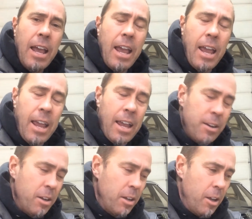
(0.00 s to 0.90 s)

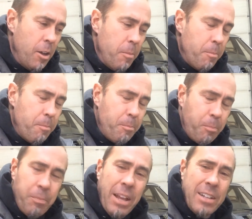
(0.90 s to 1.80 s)
and
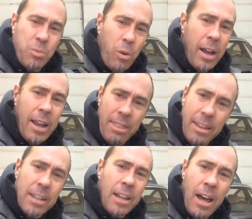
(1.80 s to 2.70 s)
that's why I think
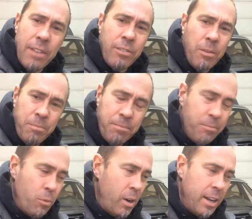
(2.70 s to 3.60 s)
a lot of
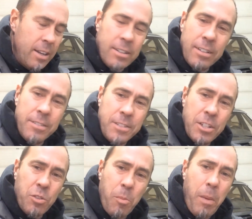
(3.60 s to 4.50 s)
them went into
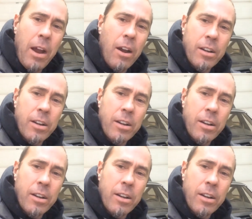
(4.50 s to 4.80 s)
disrepair,